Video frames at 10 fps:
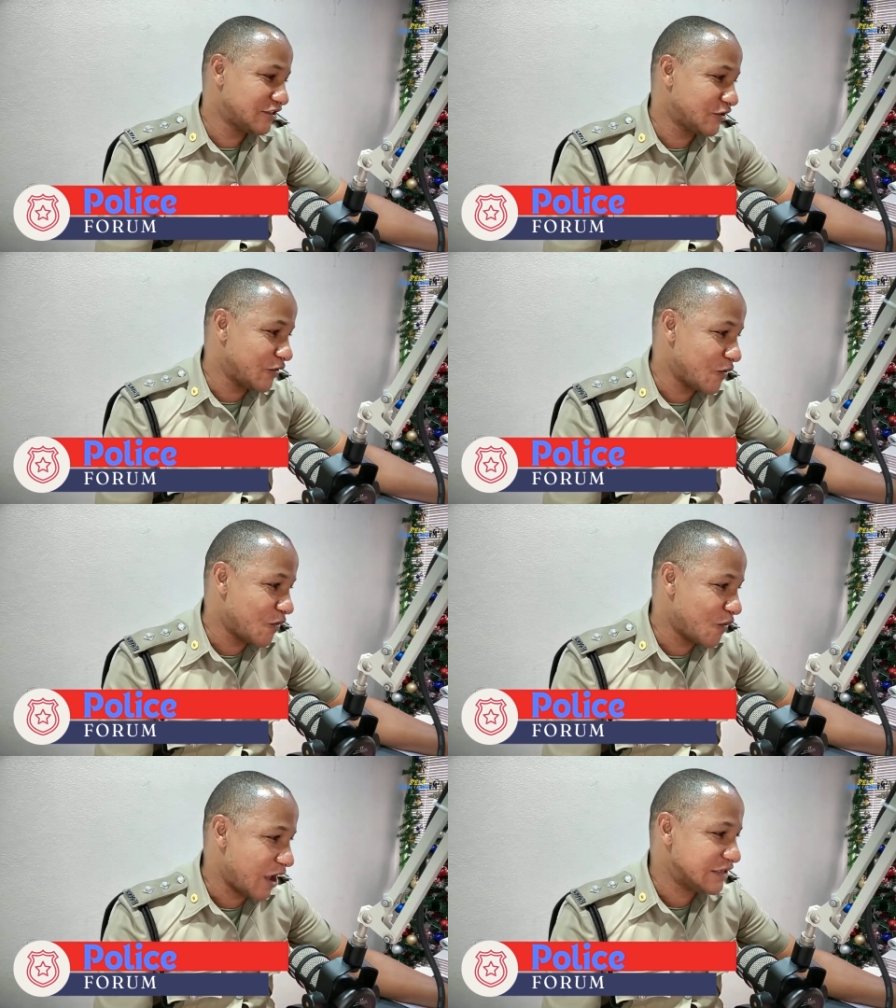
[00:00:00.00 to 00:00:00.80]
Or
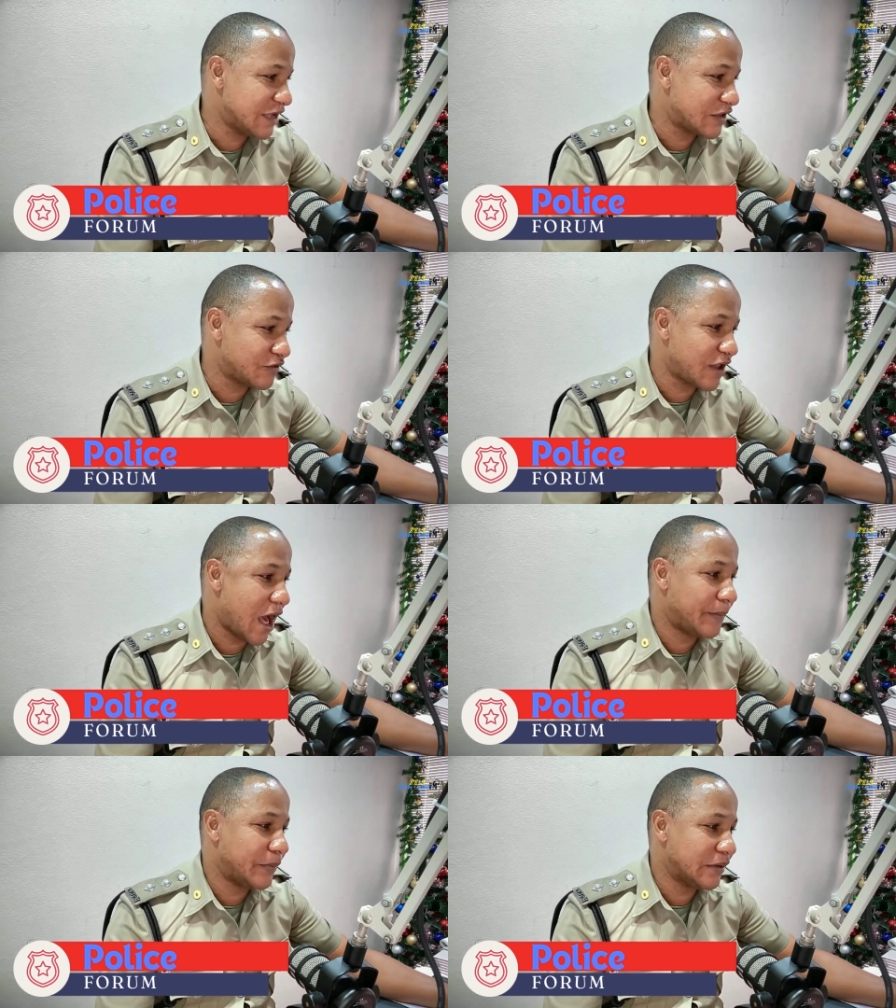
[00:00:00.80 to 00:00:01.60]
why is that not
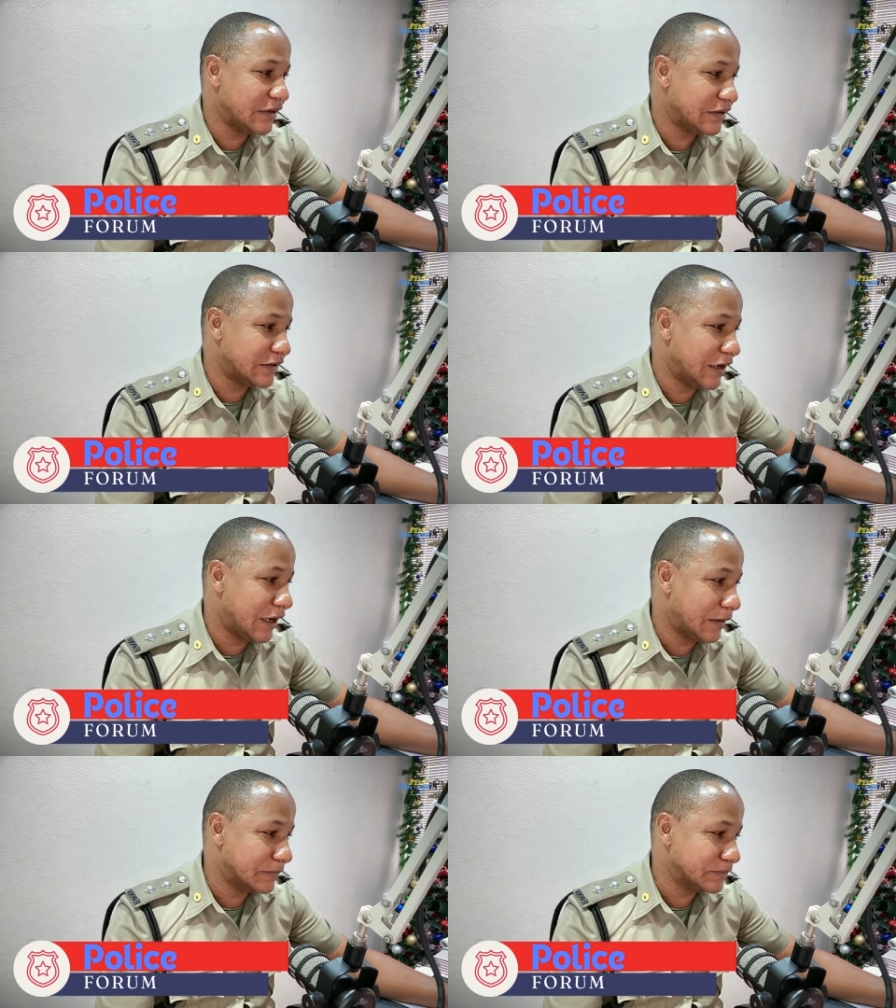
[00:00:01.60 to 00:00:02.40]
happening? So